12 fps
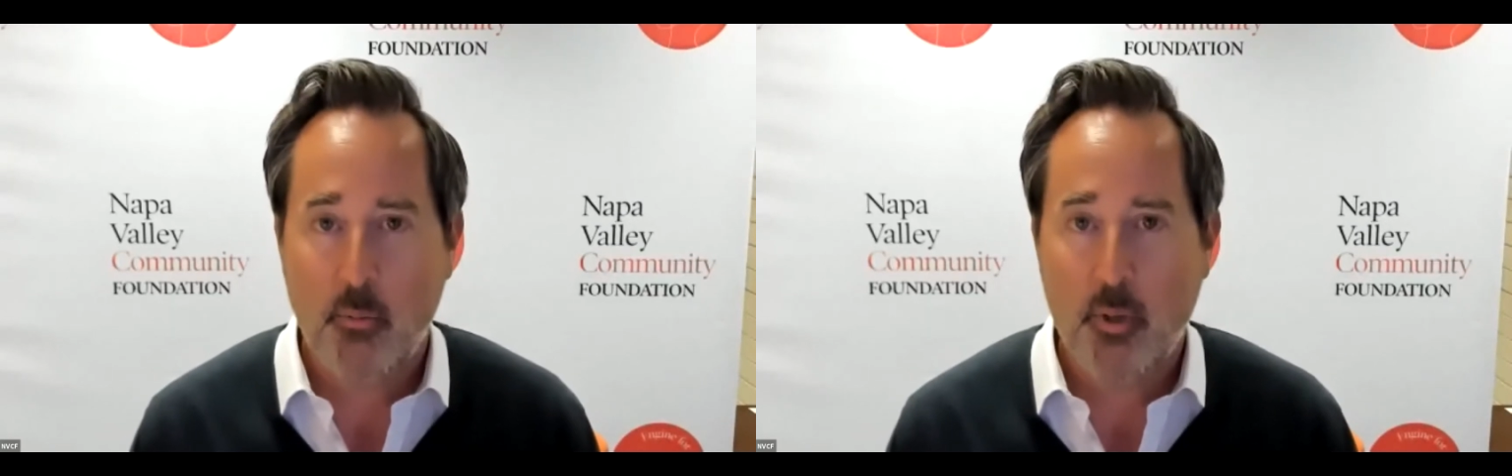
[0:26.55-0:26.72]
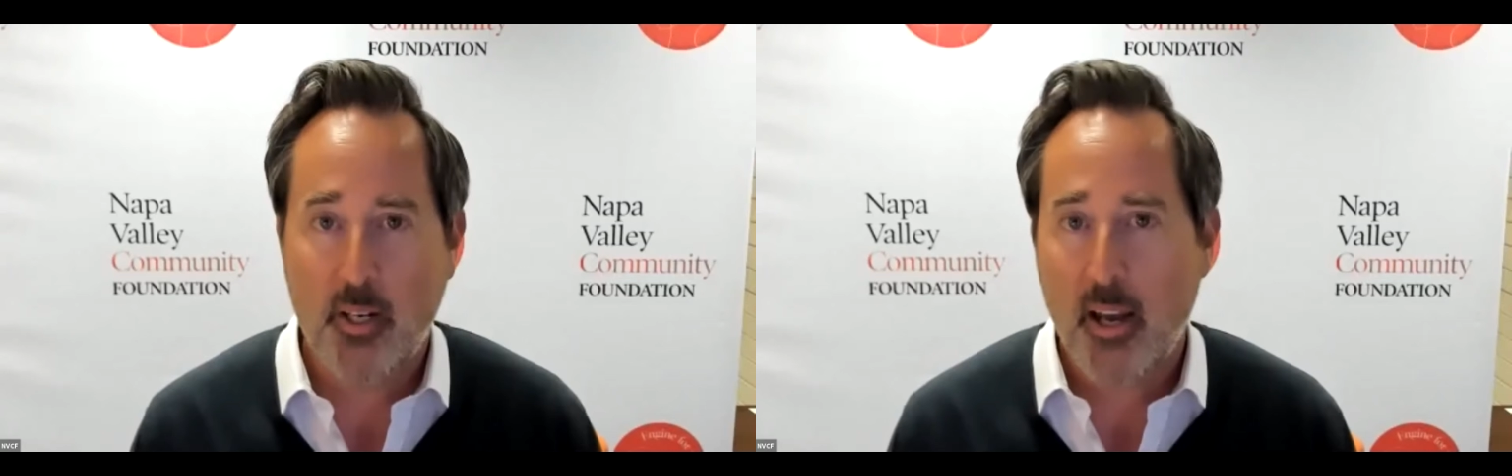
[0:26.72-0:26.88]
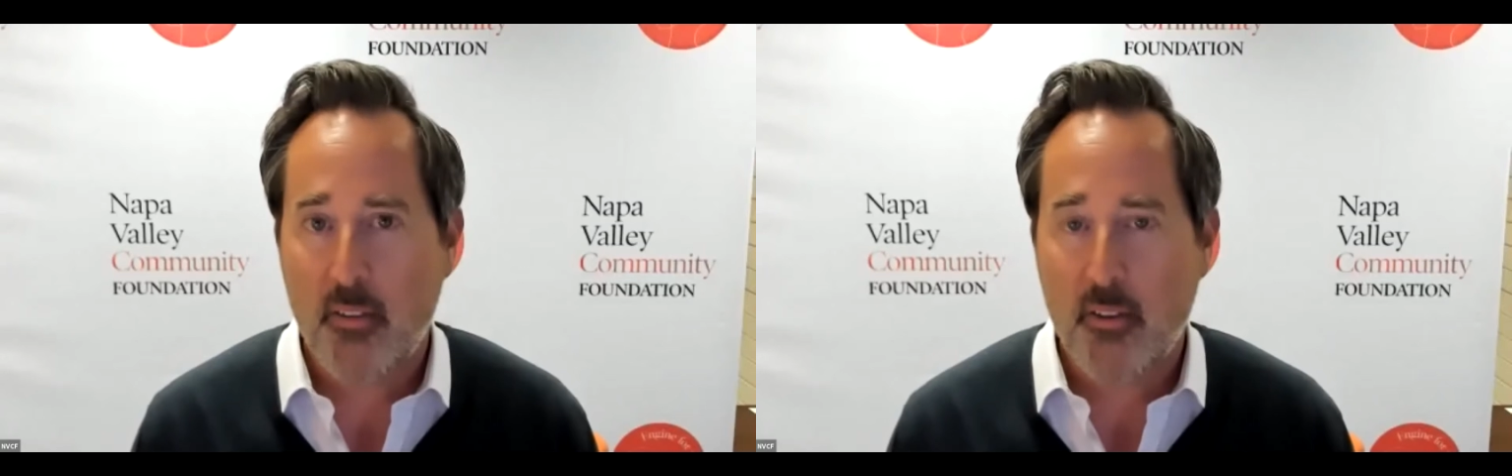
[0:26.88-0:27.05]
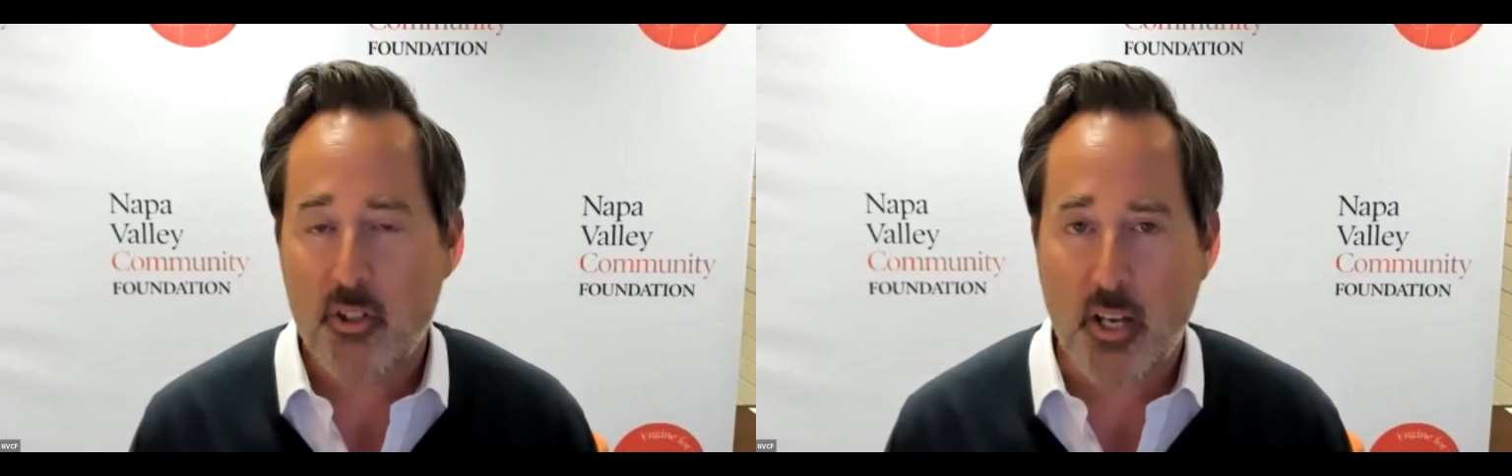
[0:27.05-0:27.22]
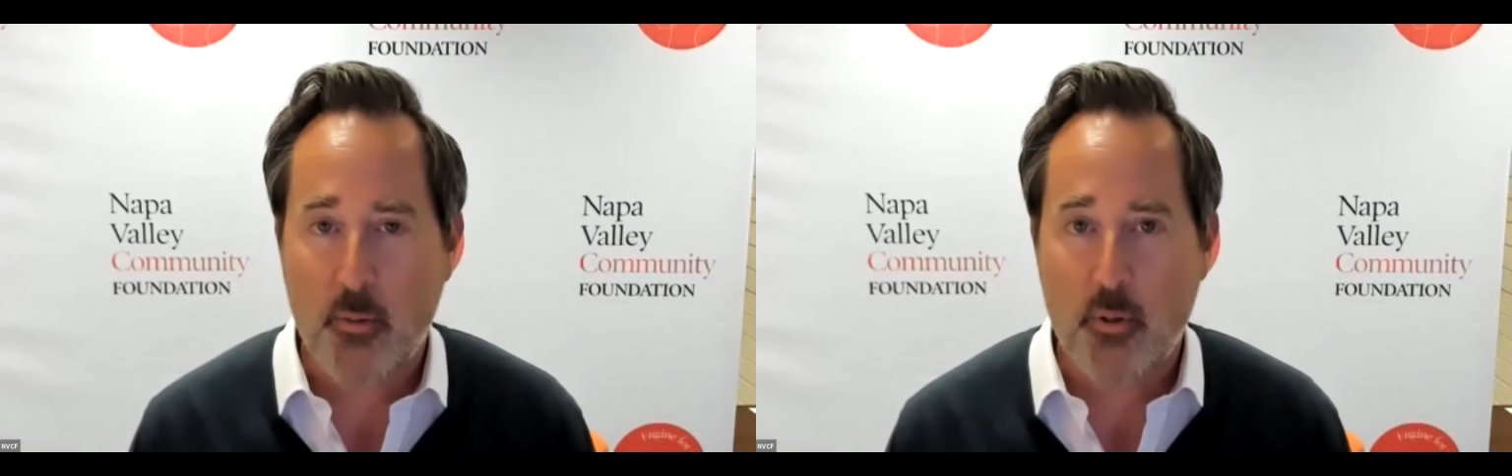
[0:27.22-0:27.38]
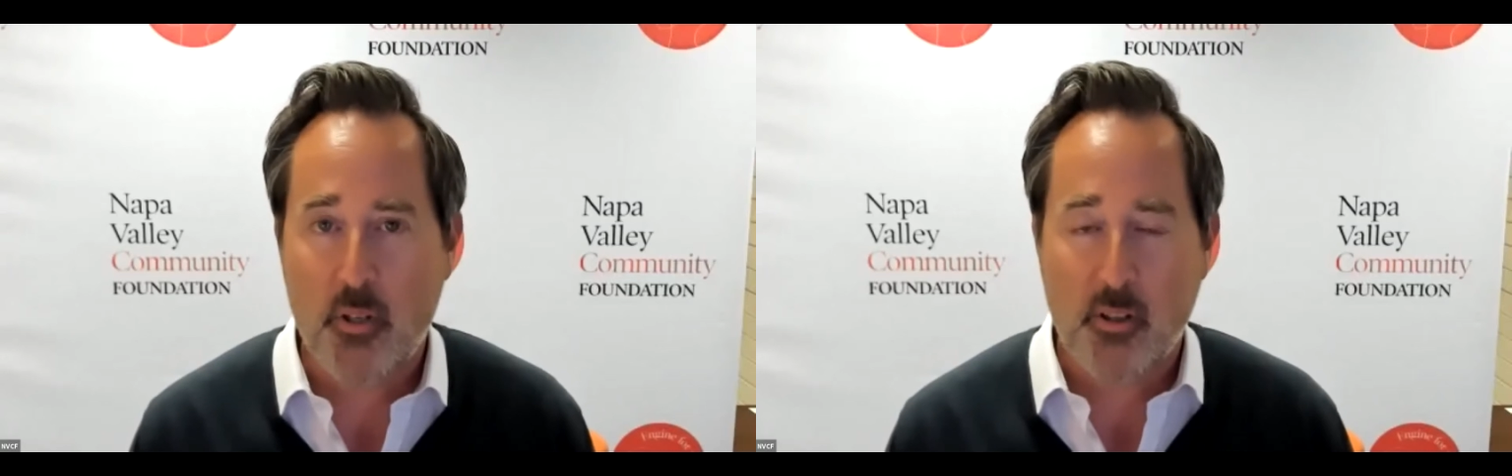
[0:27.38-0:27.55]
we gather
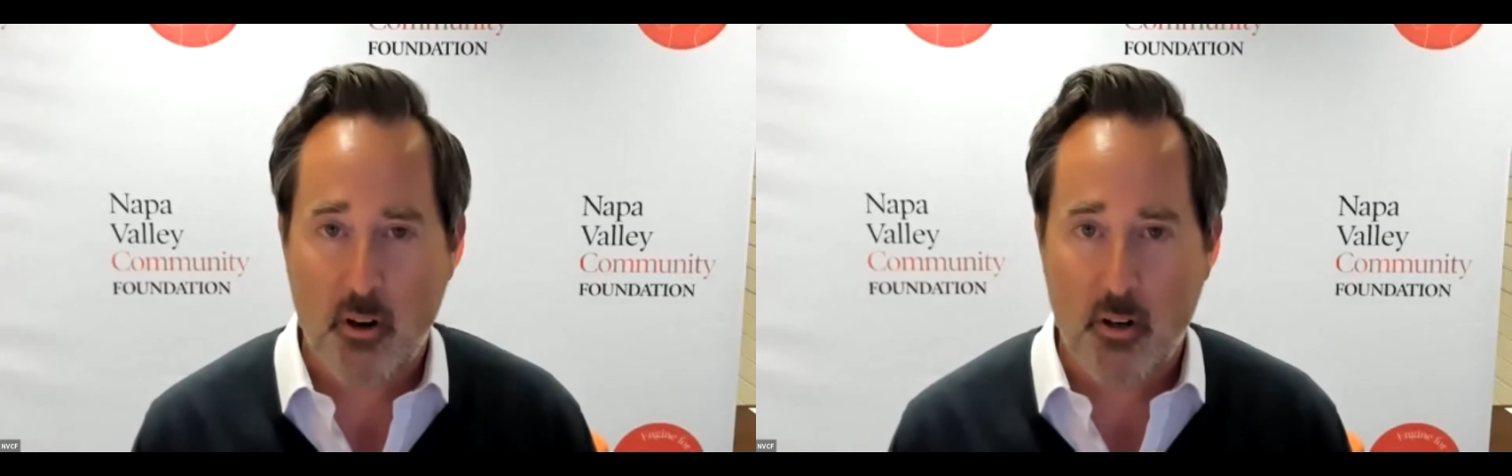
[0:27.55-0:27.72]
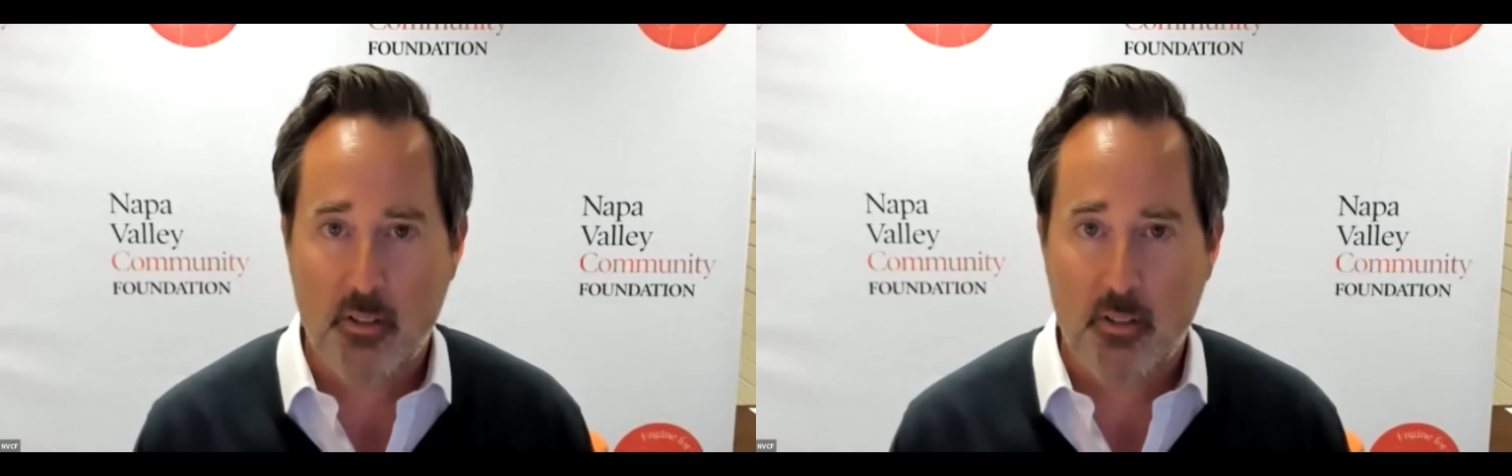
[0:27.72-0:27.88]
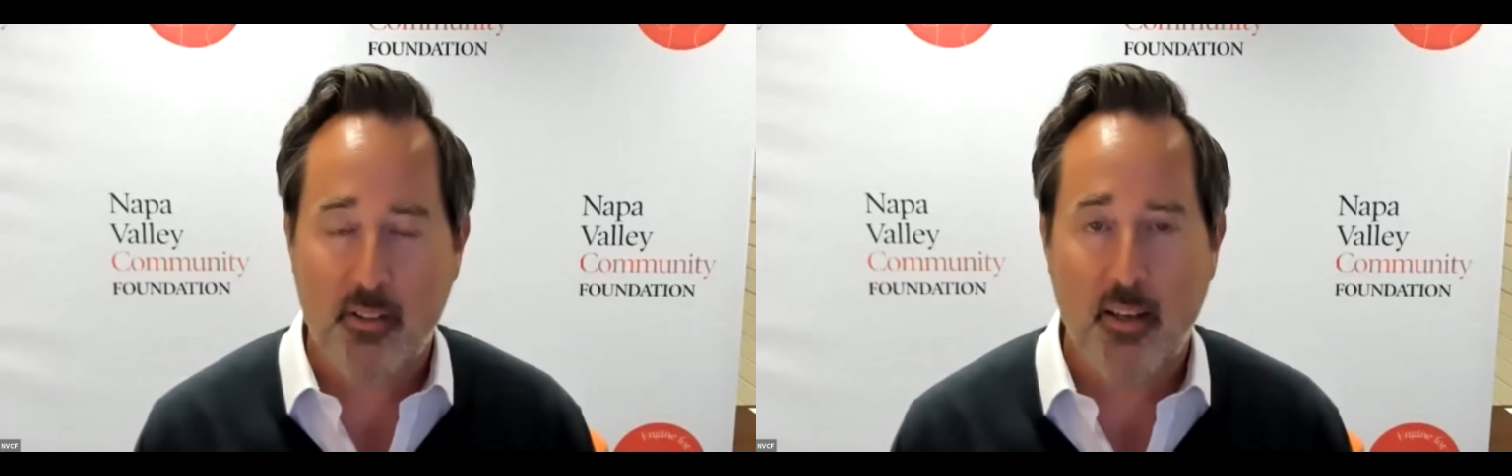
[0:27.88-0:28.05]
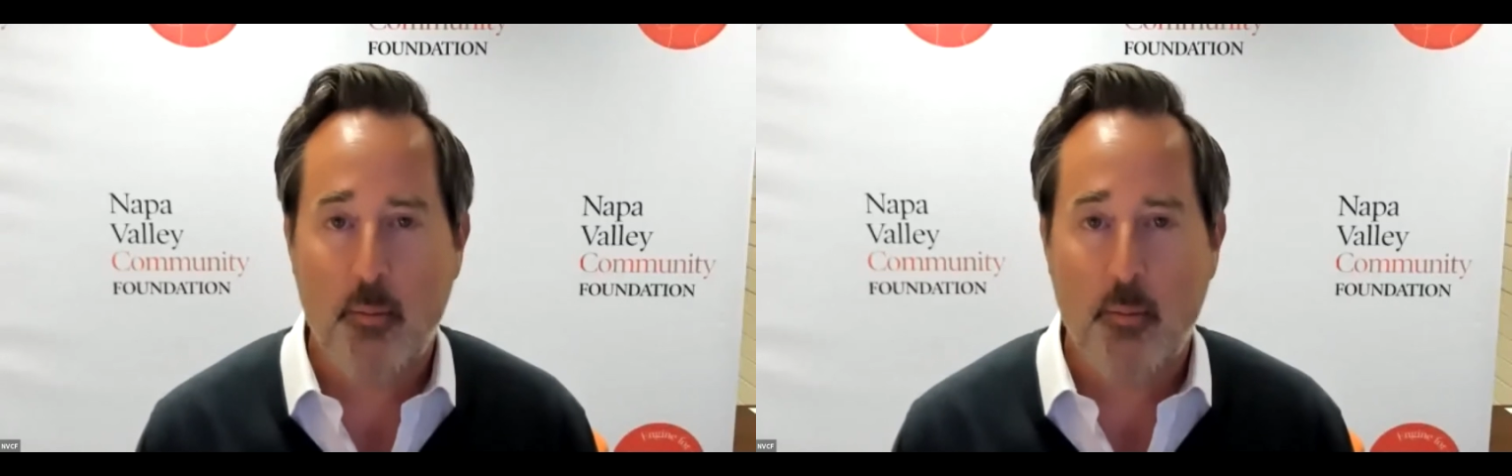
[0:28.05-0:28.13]
generous hearts